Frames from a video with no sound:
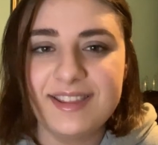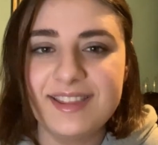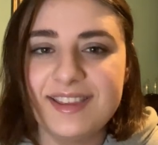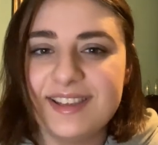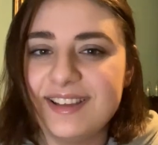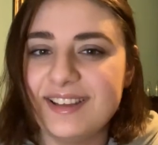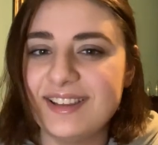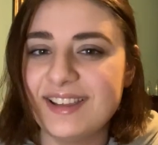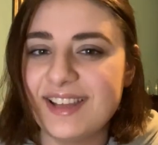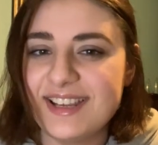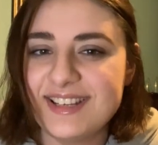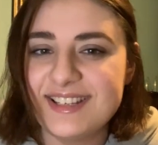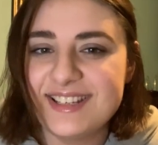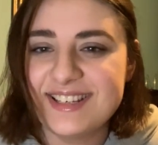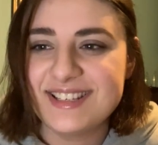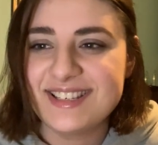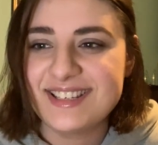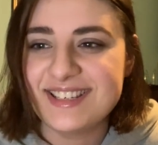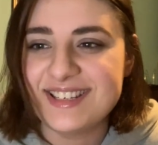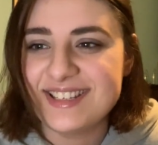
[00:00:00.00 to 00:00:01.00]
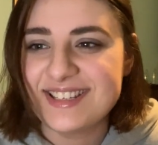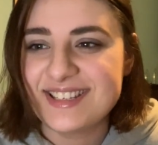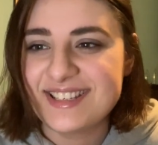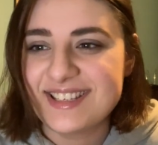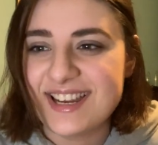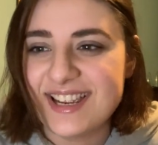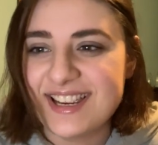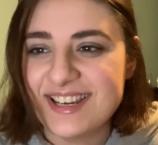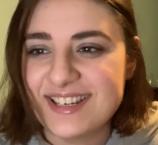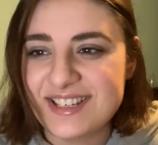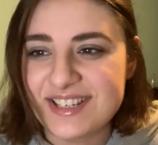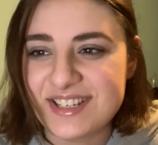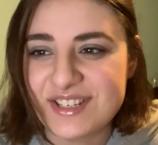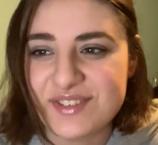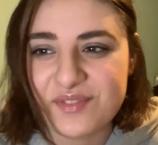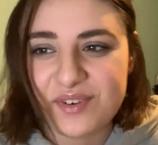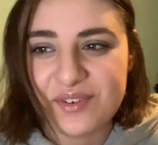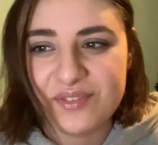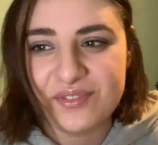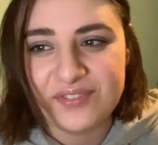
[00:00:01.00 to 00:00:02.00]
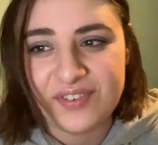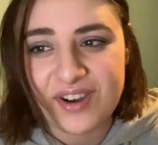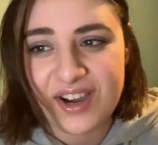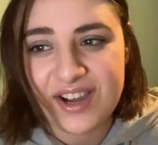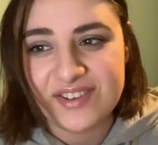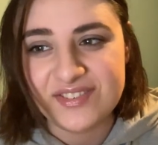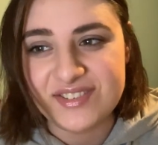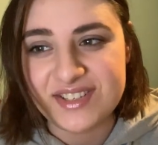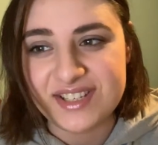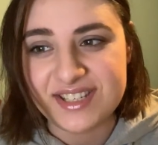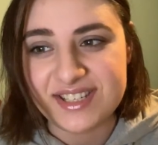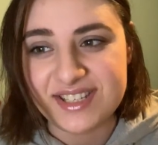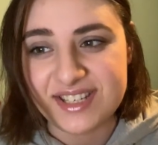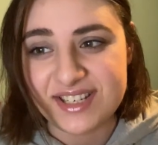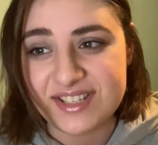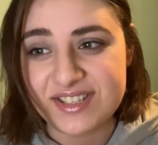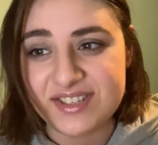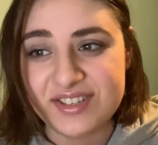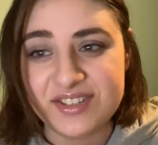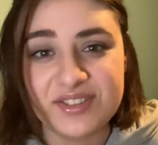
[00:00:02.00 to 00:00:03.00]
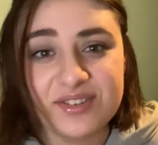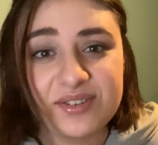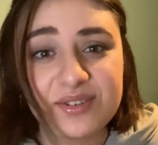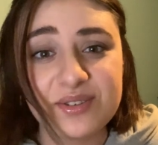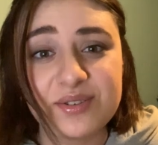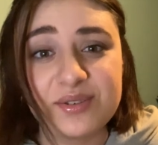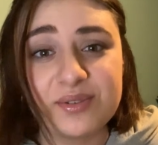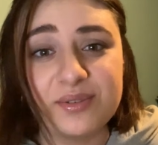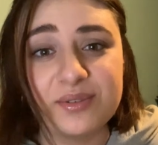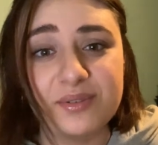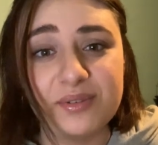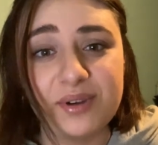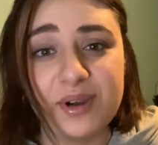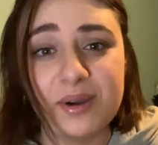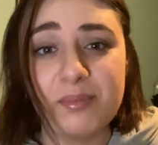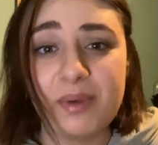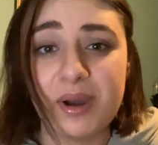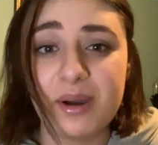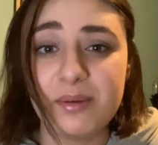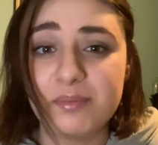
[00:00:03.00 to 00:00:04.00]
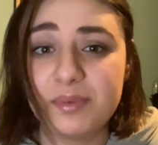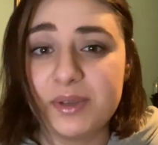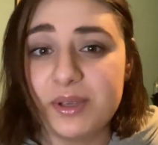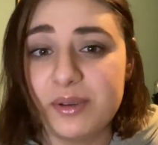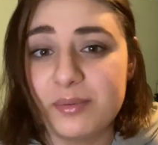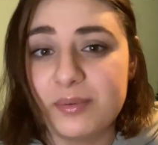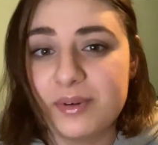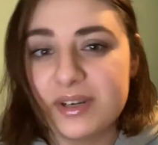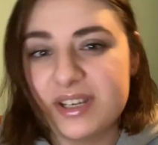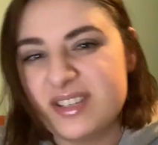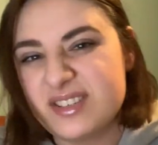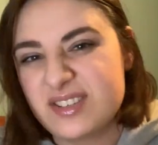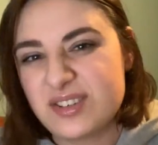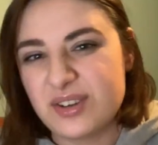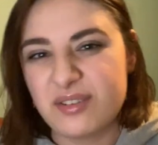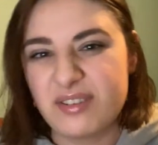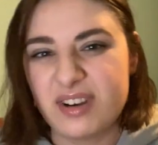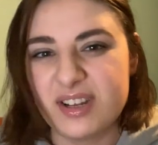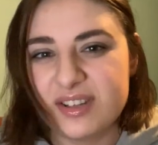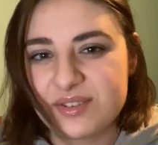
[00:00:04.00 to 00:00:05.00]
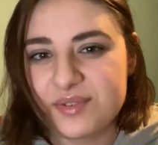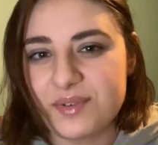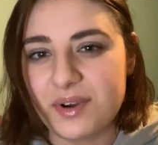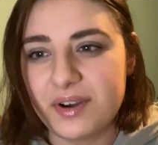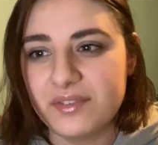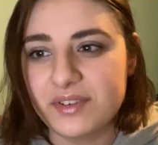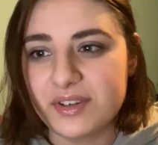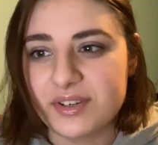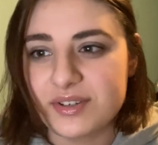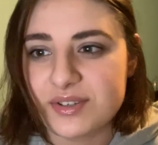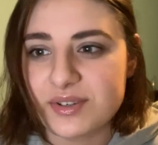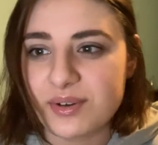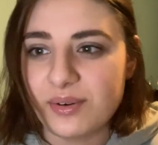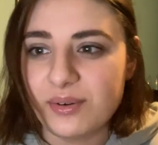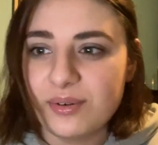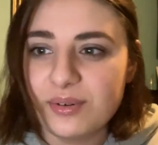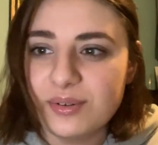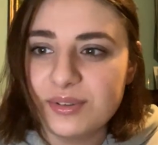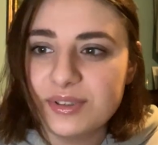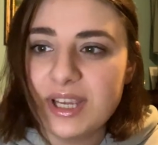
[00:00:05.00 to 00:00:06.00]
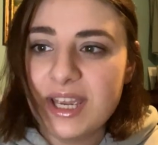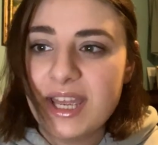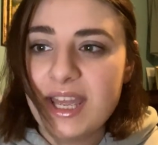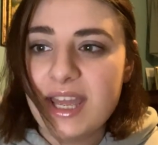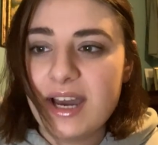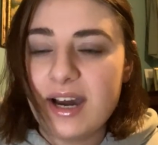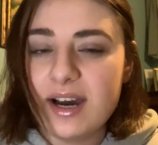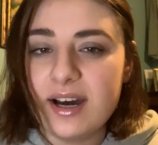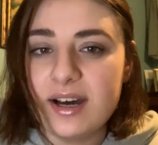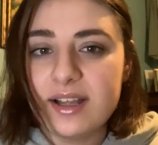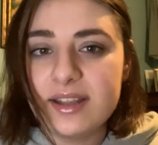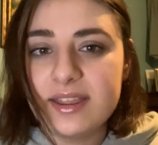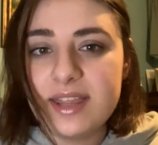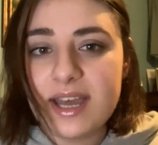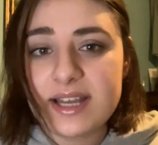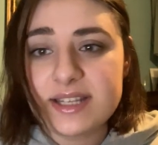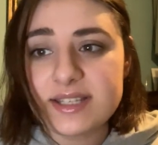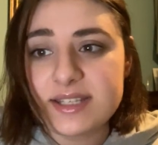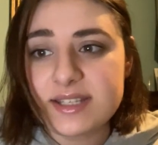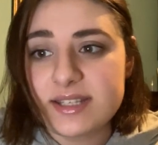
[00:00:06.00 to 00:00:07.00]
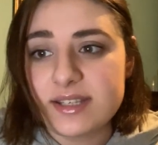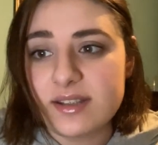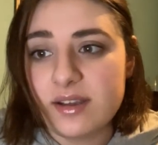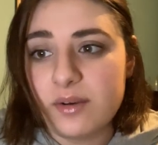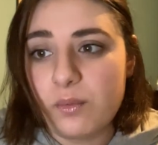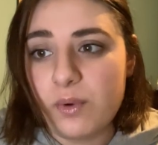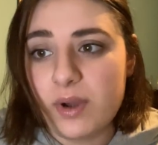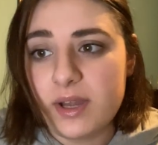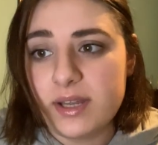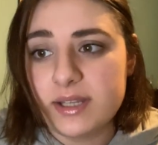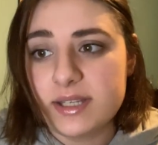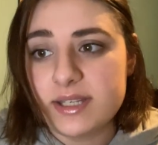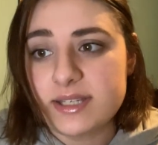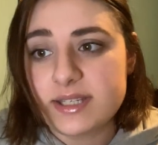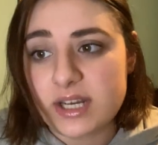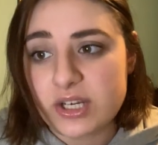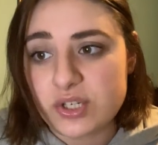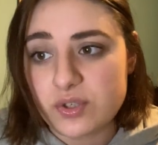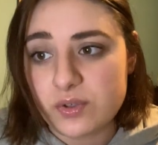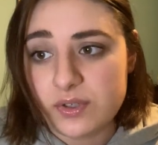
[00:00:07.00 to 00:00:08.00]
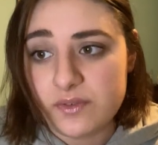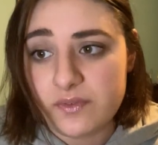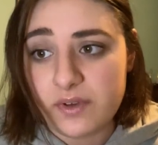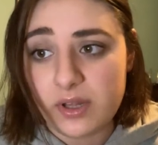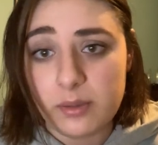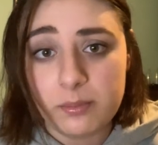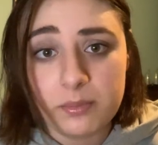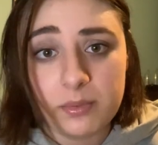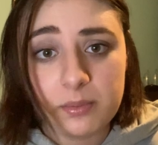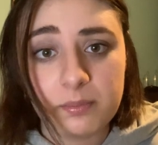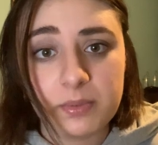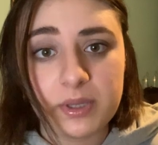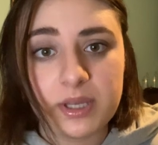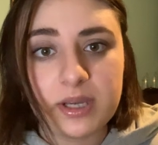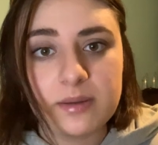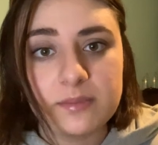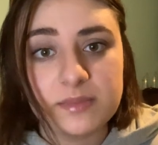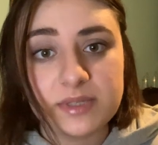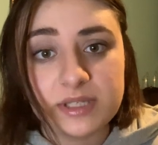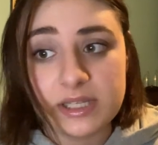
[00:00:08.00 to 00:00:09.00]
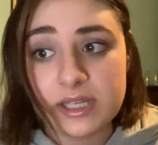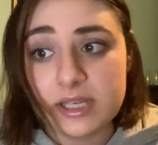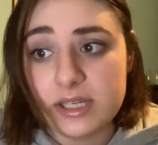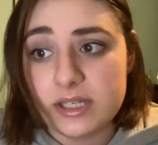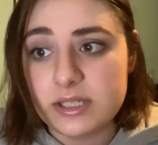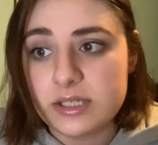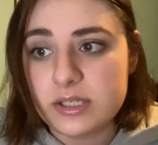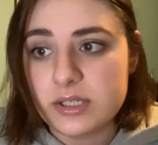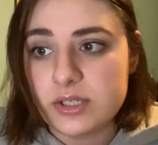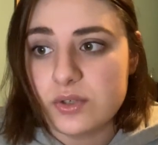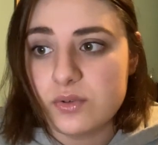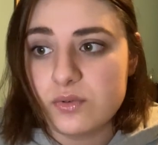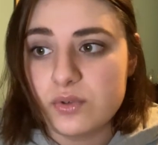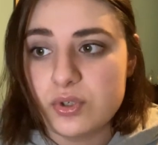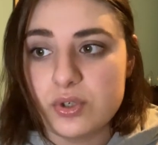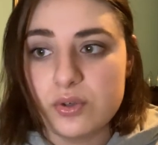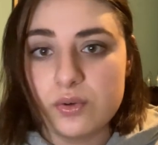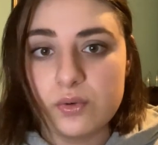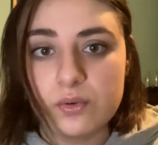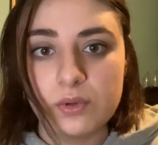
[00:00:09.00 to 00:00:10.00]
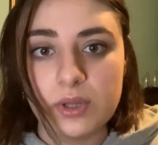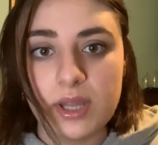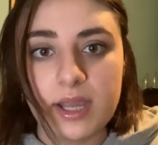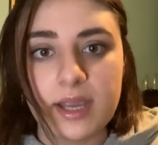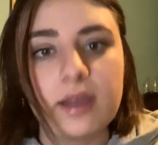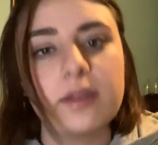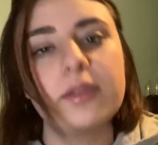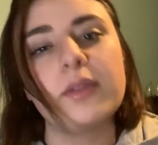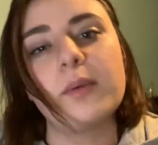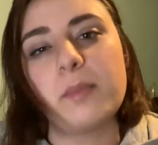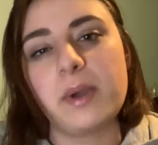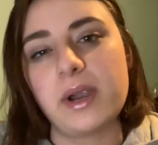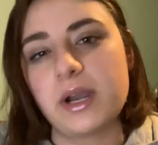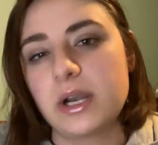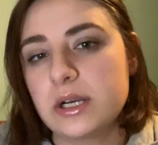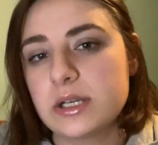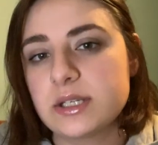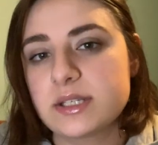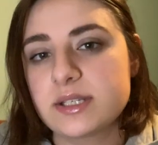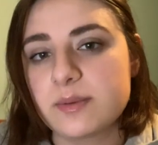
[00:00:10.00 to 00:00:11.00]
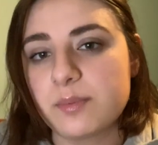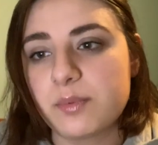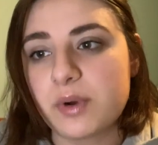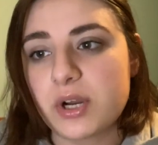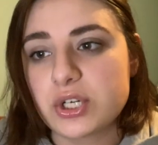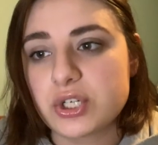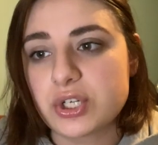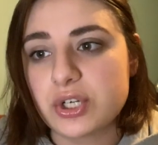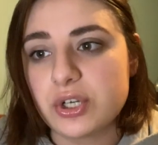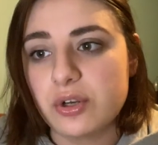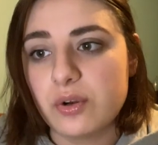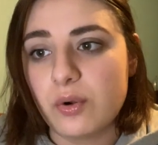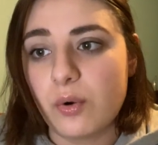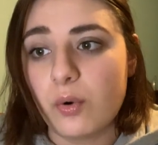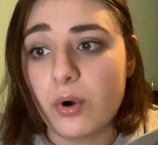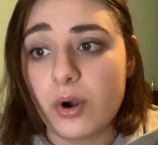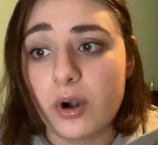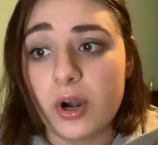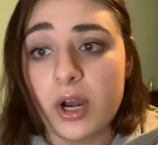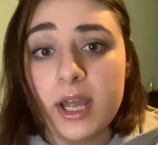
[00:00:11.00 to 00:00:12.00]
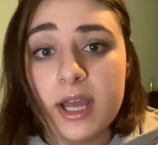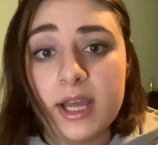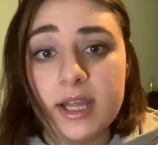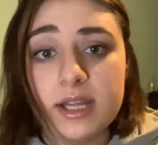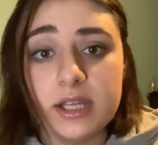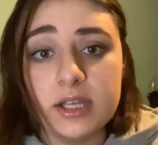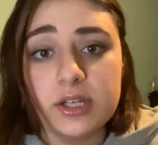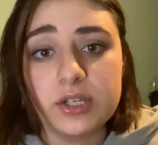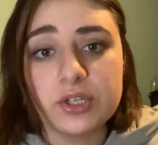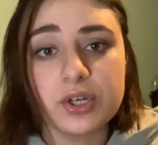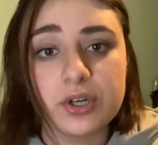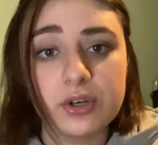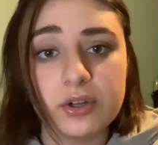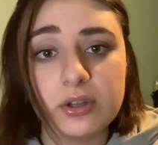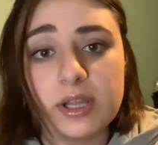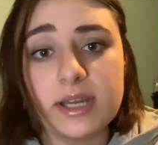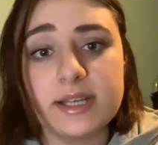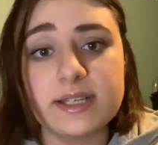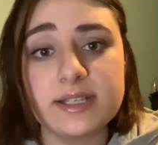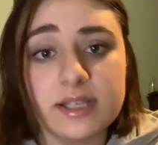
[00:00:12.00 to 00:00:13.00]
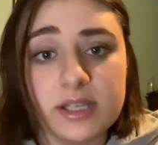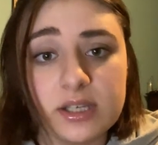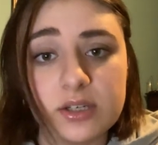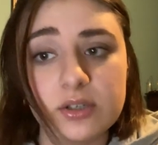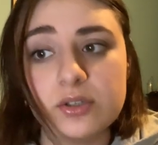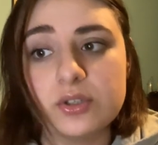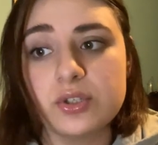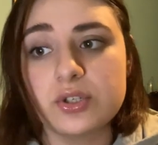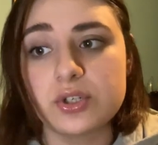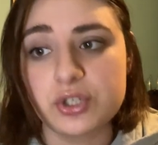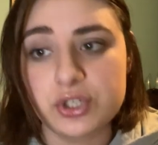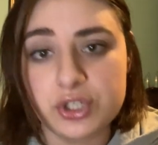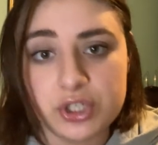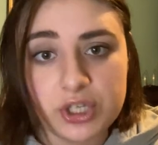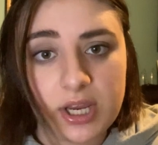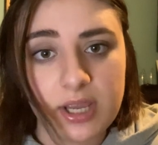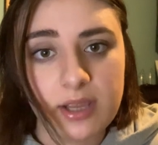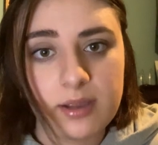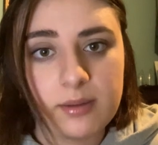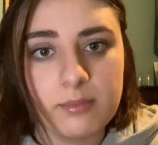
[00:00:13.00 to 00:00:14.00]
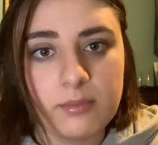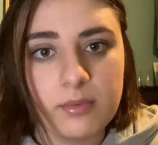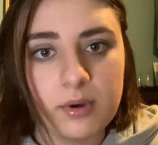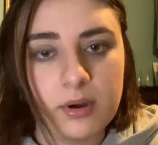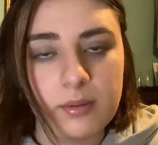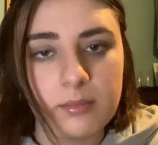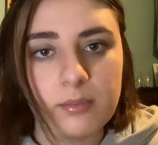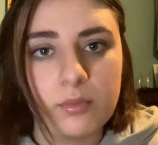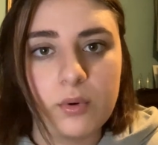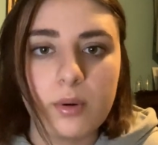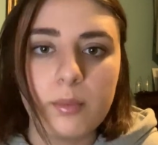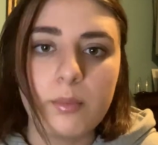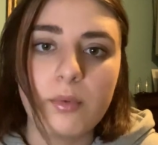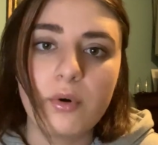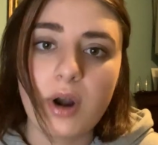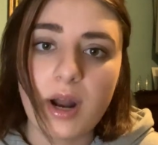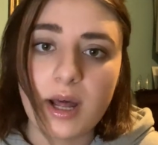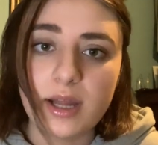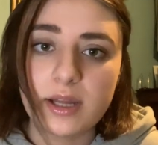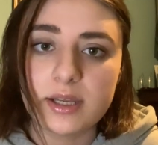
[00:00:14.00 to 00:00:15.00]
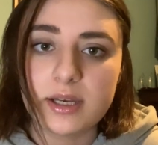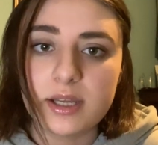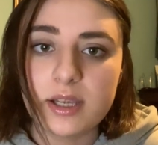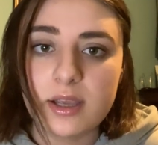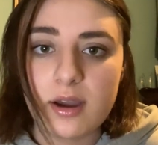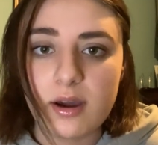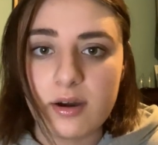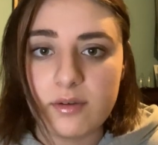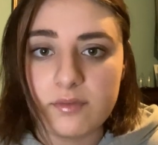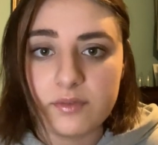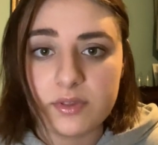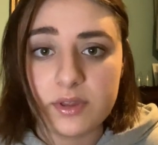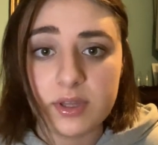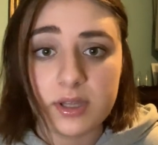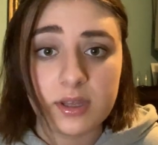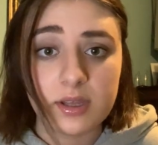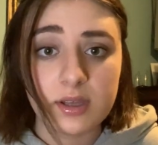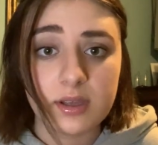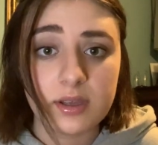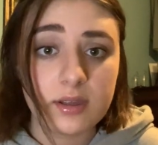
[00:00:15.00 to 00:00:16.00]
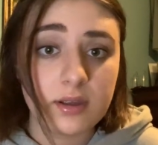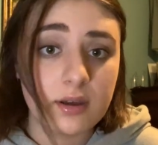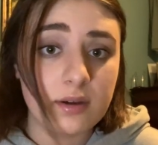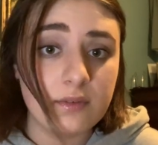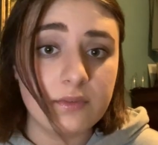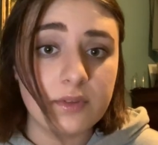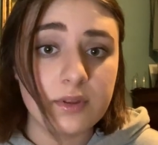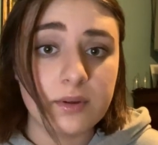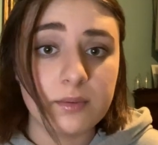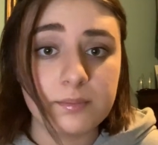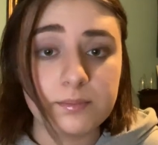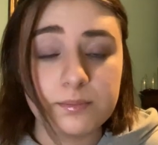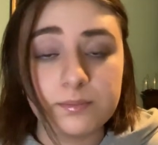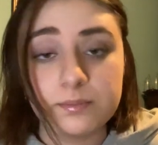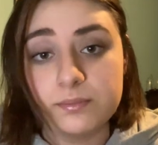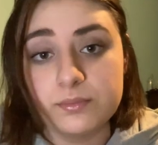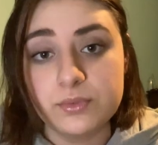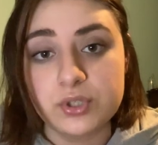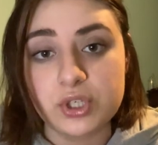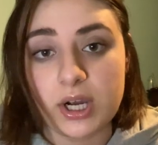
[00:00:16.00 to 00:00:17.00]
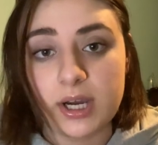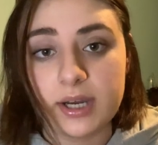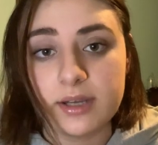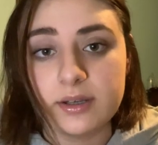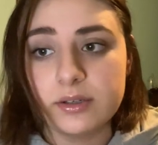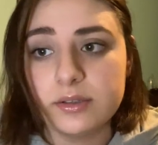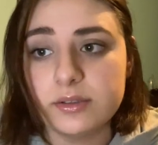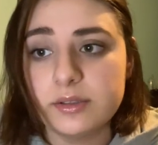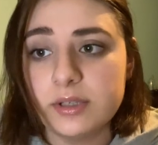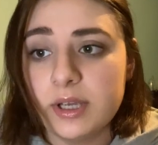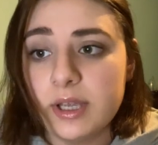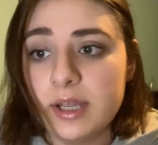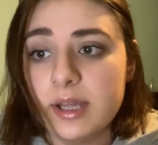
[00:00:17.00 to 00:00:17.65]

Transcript: The latency stage is from 5 to 6 years old to about puberty, so around 12 years old. That's when the sexual development becomes latent due to like the parent suppression or the internalized guilt or shame or morality of the child.